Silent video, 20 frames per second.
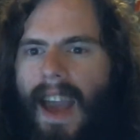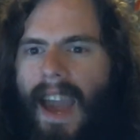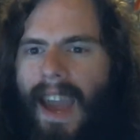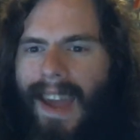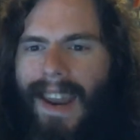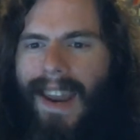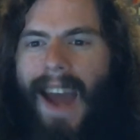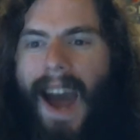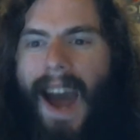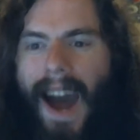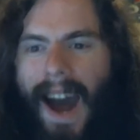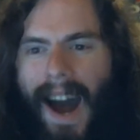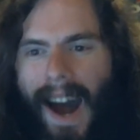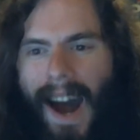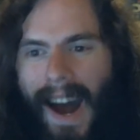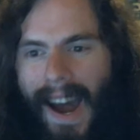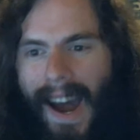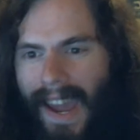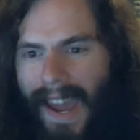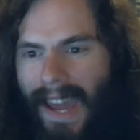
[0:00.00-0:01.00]
And
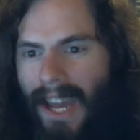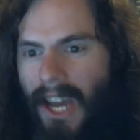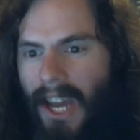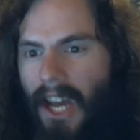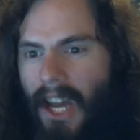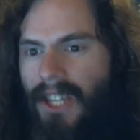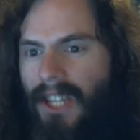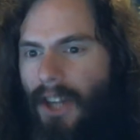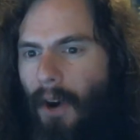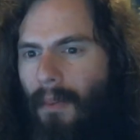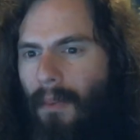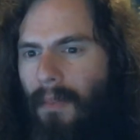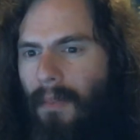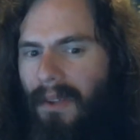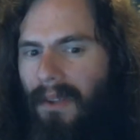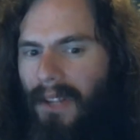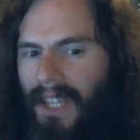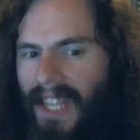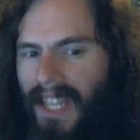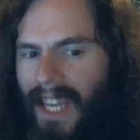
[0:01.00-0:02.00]
I don't
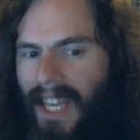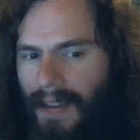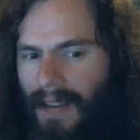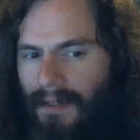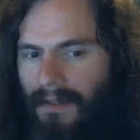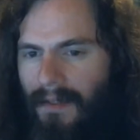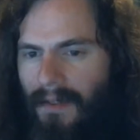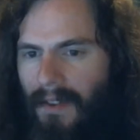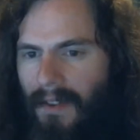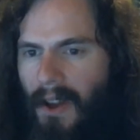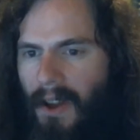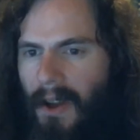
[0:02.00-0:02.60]
believe